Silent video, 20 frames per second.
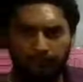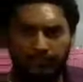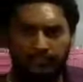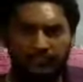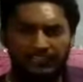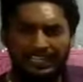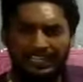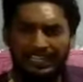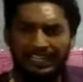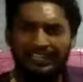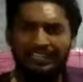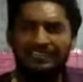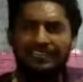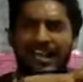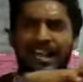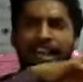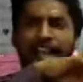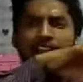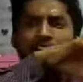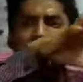The
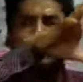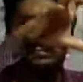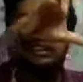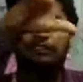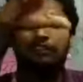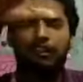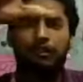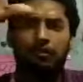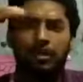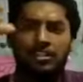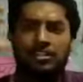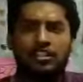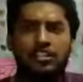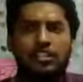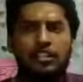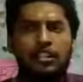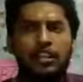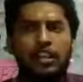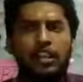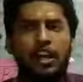entire
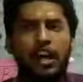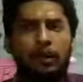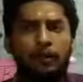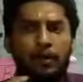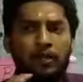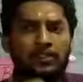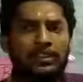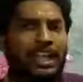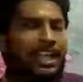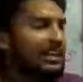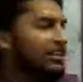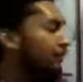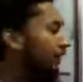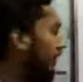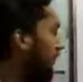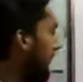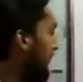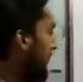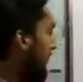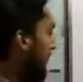information about that will
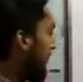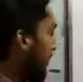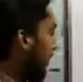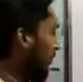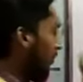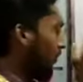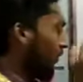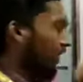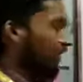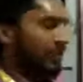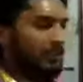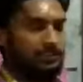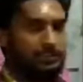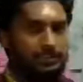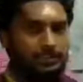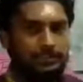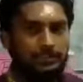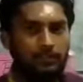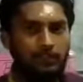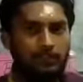be mentioned over
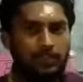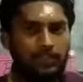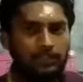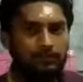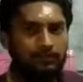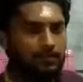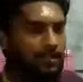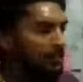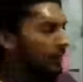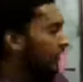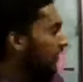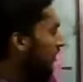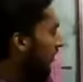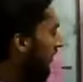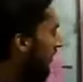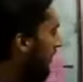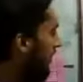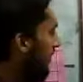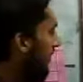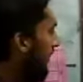this. Okay? So
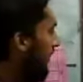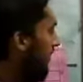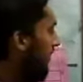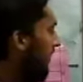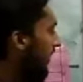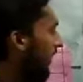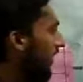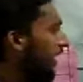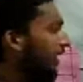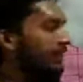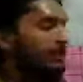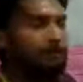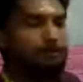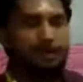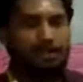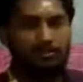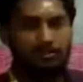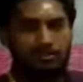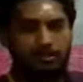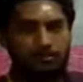this is regarding the
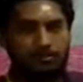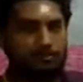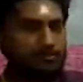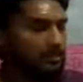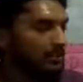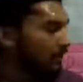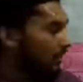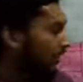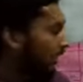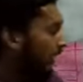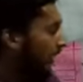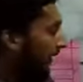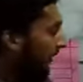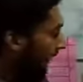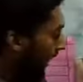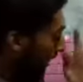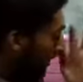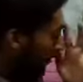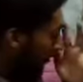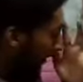partnership deed.
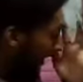Next we